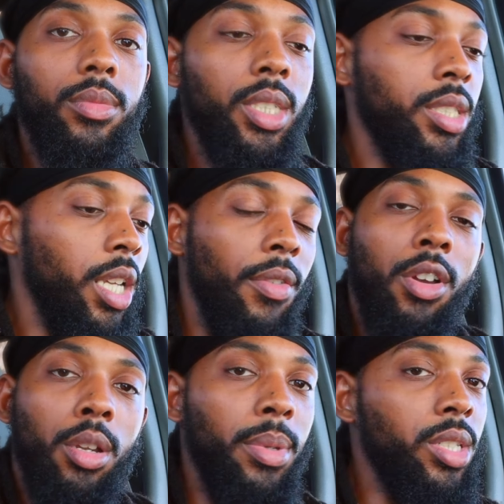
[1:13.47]
It's never
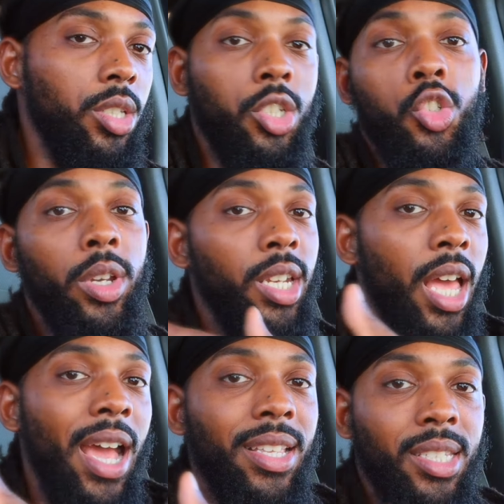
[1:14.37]
going to be just a straight
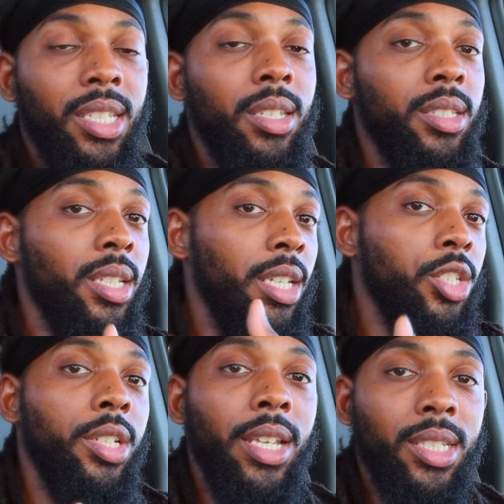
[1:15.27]
line to hit
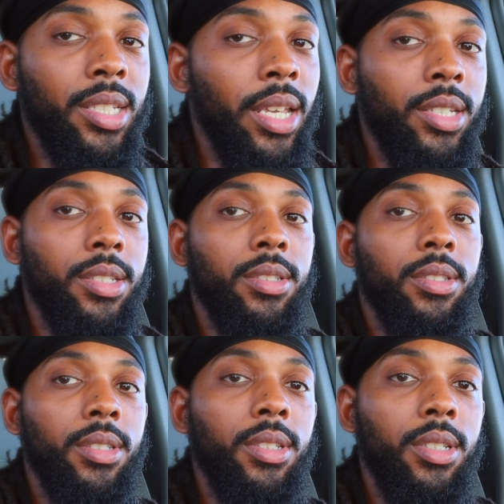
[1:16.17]
your destination.
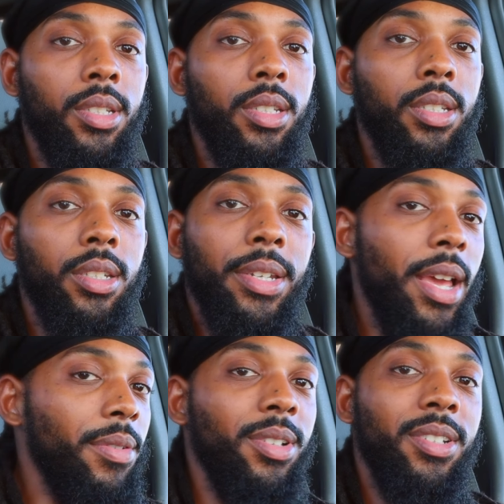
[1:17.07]

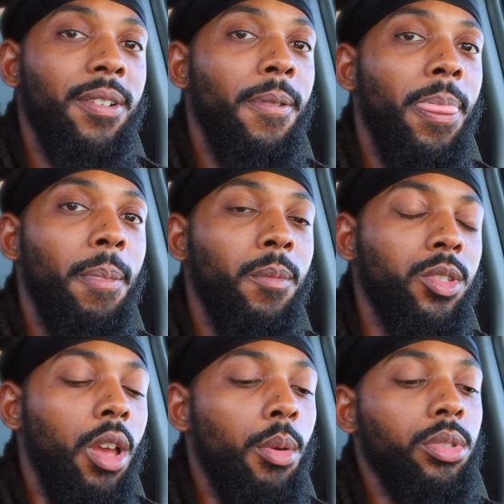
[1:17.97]
Never.
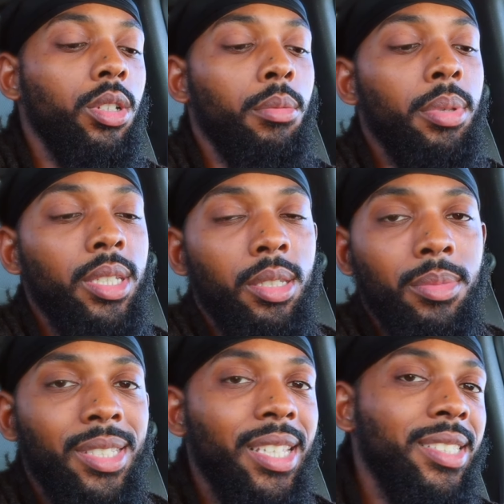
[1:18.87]
It's always going to be some
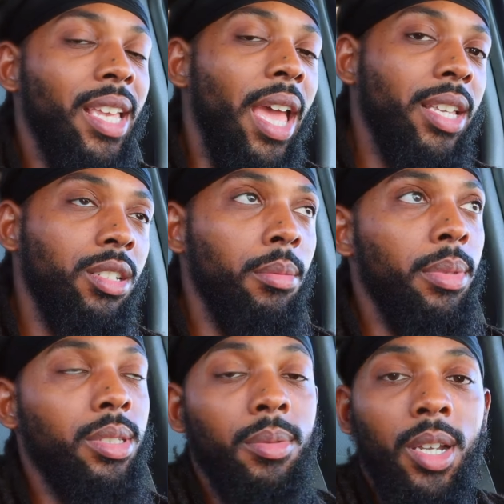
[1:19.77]
zigzags, going to
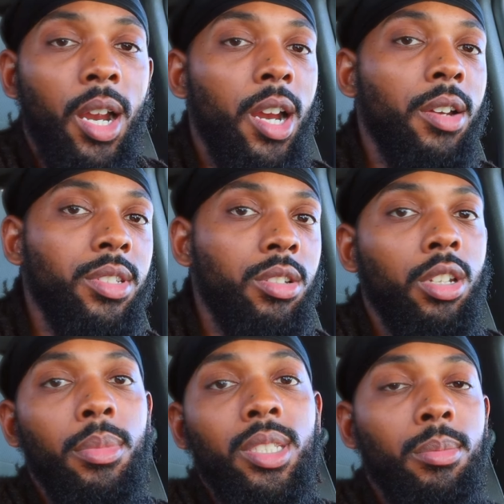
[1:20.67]
be some curves,
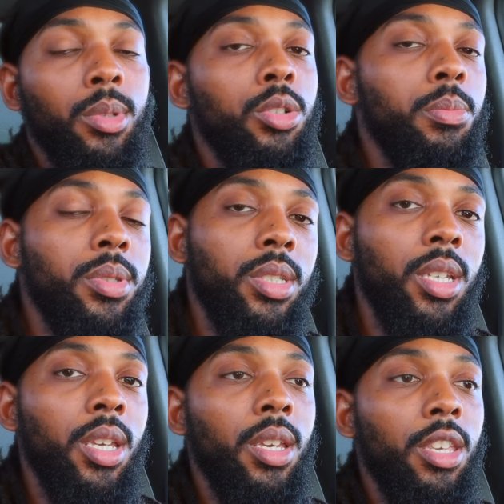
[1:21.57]
going to be some loops.
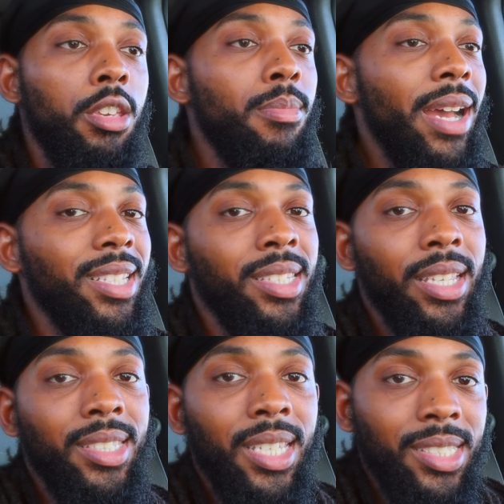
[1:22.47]
You might have to
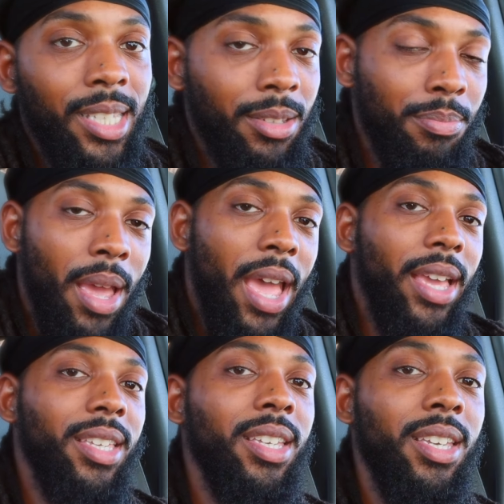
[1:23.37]
take 10 steps
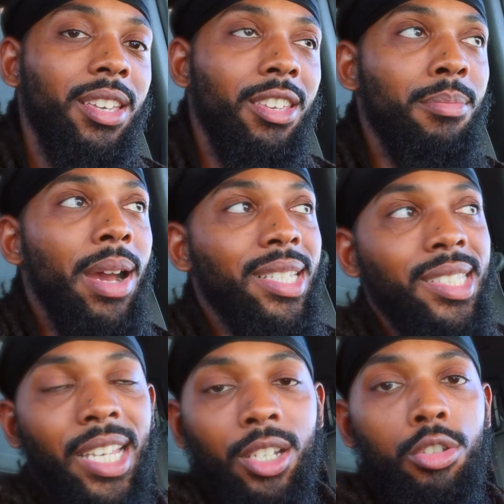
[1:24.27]
back. You might have to
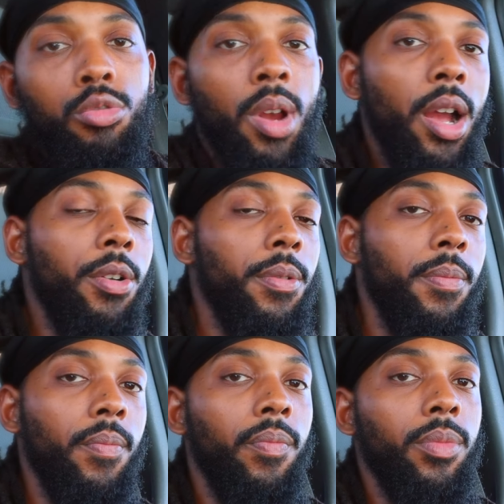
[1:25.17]
take a new route.
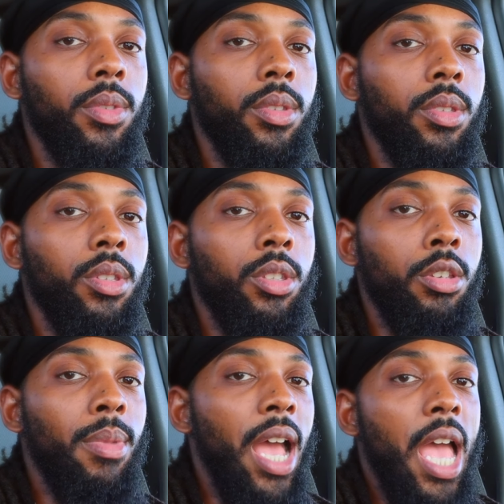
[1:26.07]

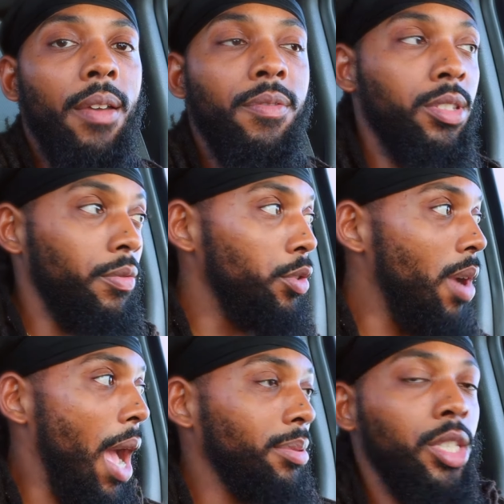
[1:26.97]
You might have some few
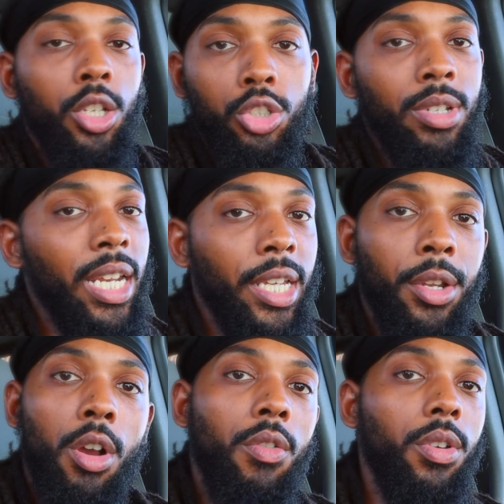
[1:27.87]
obstacles you got to
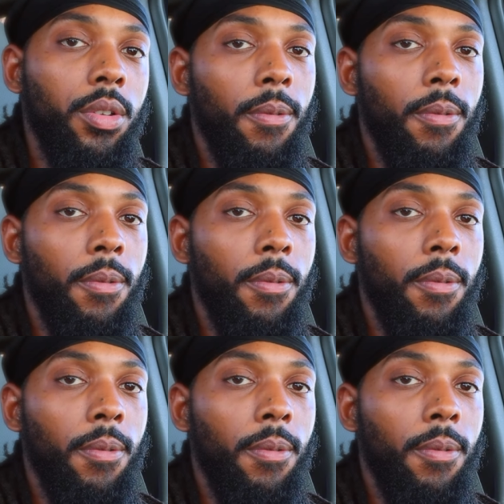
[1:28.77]
get over.